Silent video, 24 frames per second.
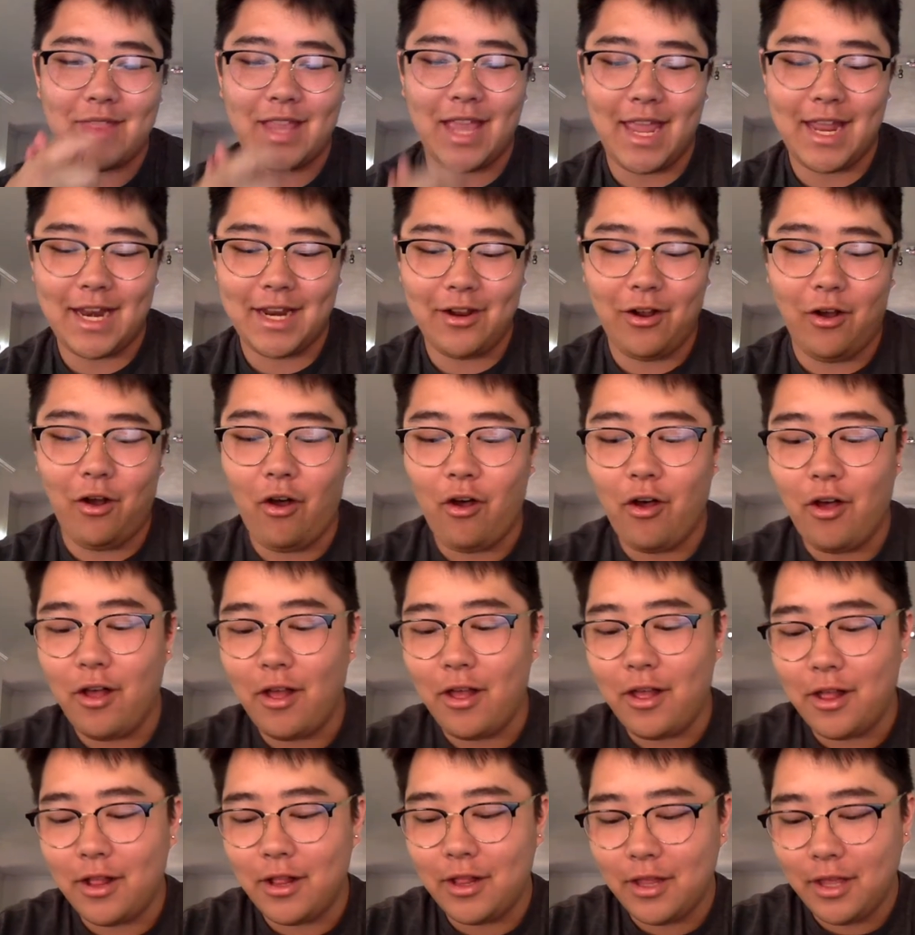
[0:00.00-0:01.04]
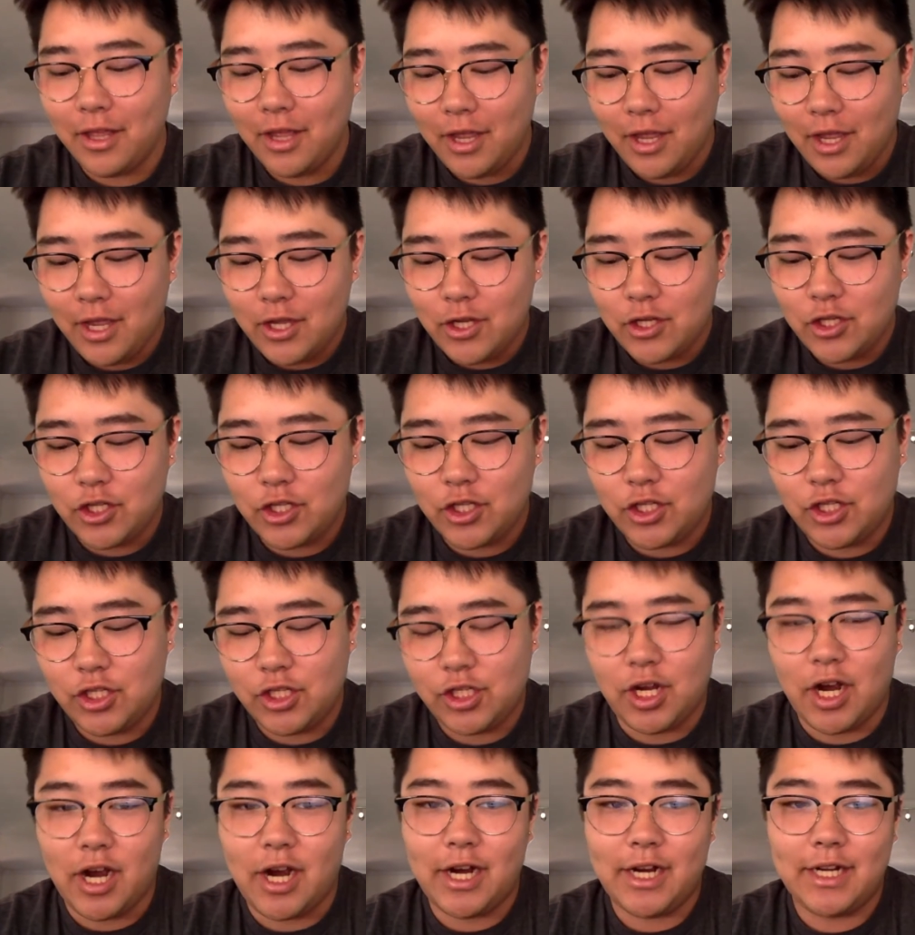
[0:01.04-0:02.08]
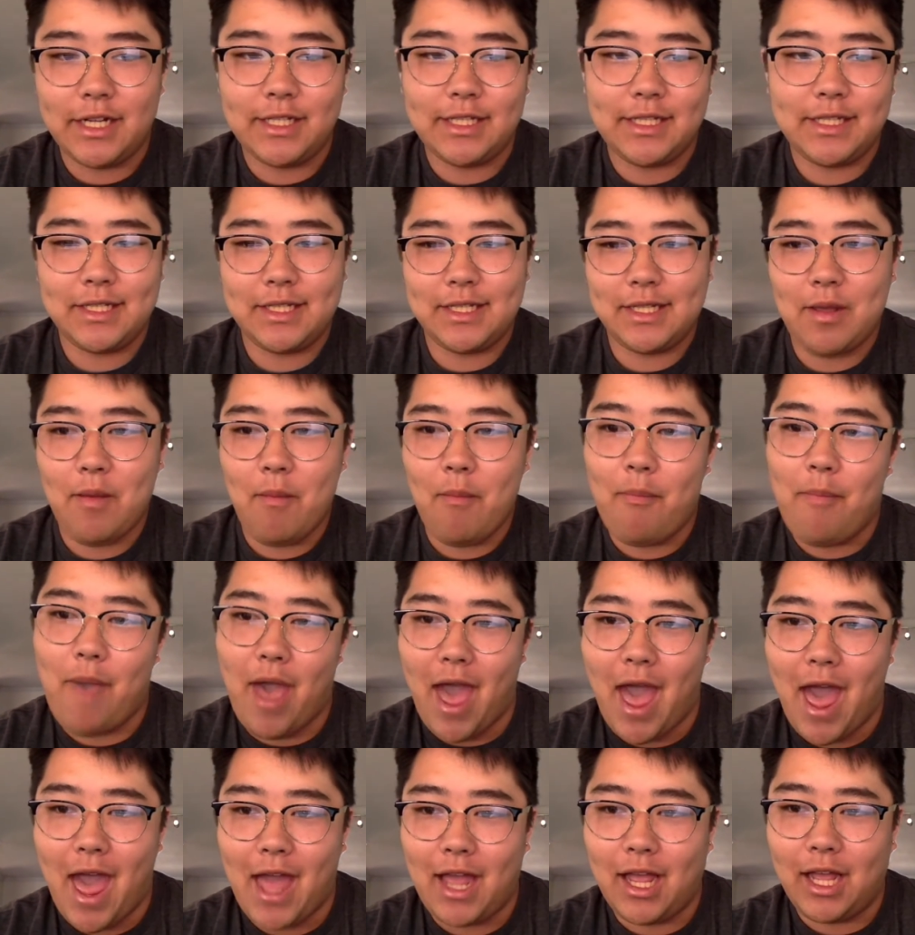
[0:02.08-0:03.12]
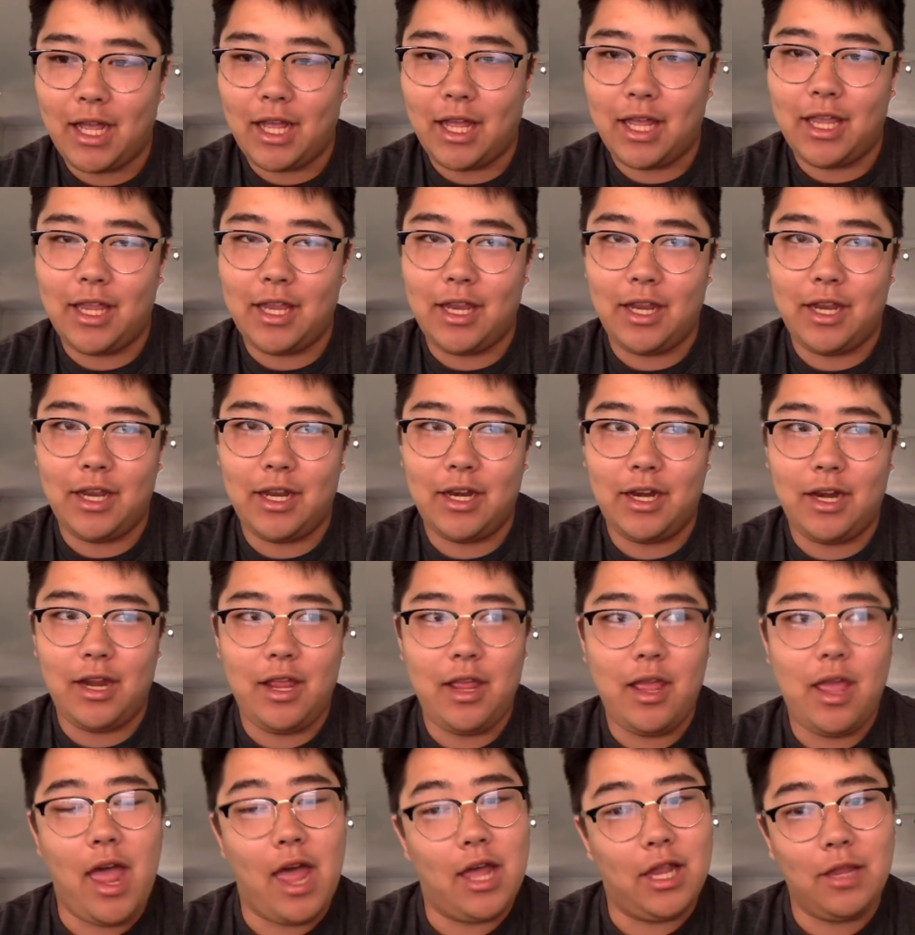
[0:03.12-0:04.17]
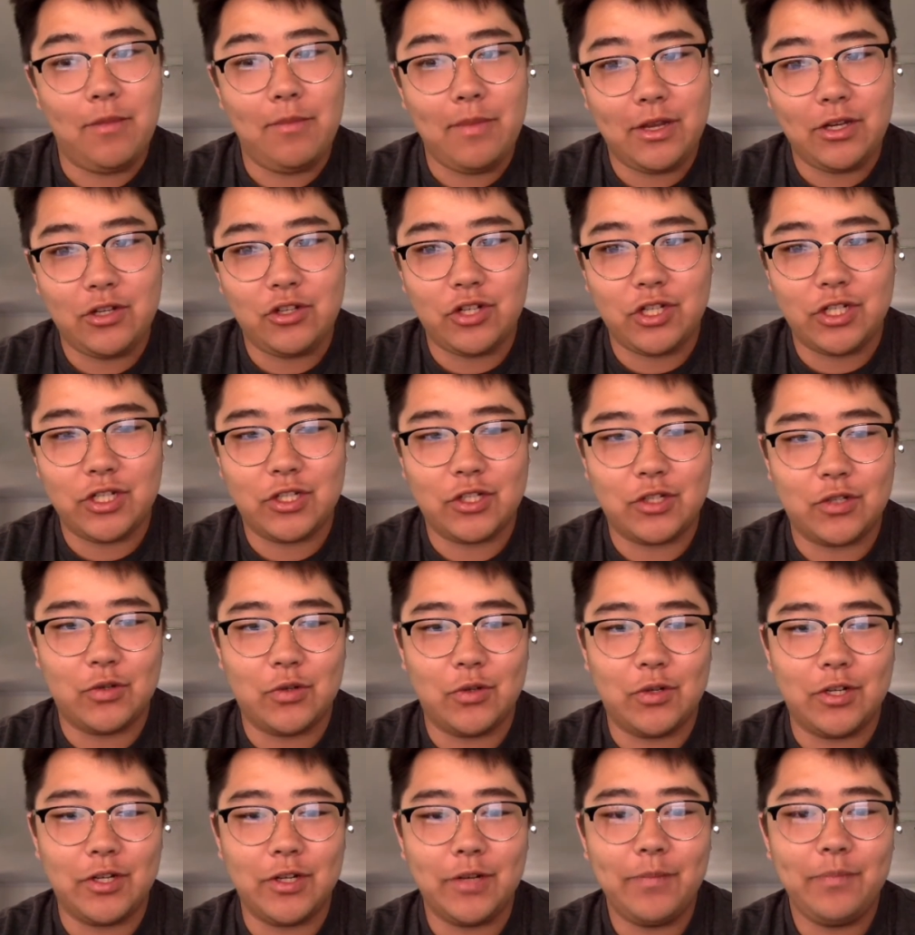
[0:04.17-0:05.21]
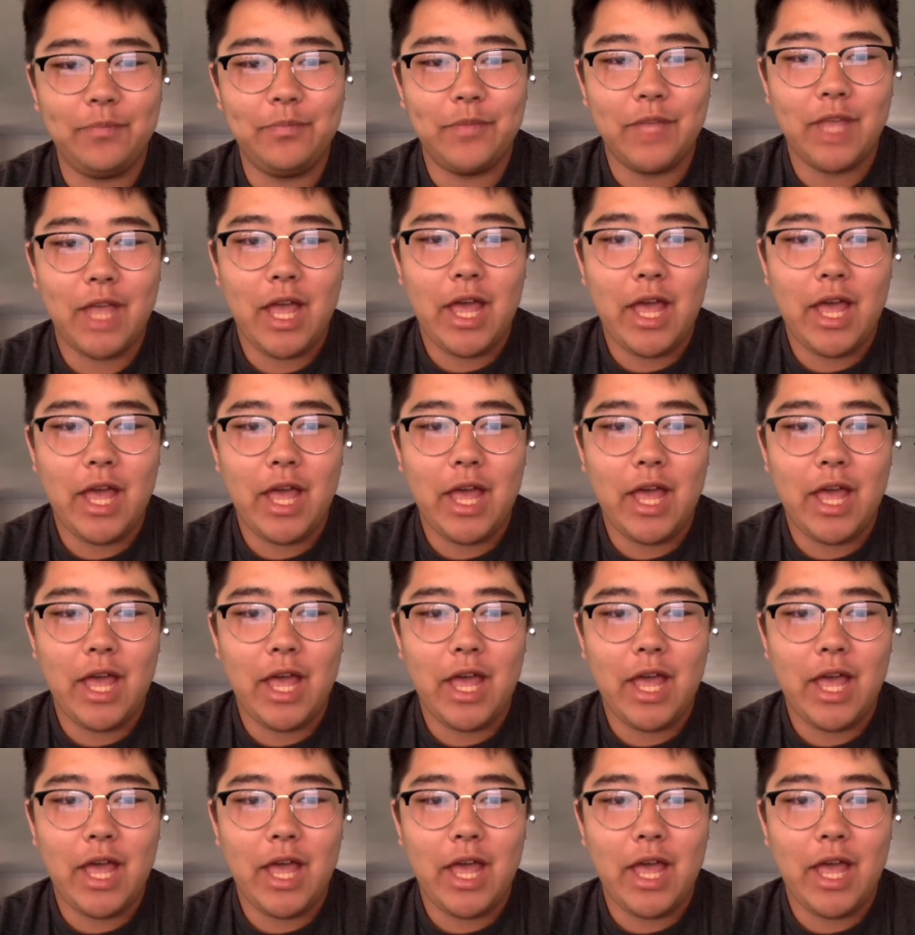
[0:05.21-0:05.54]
And it all starts back in elementary school.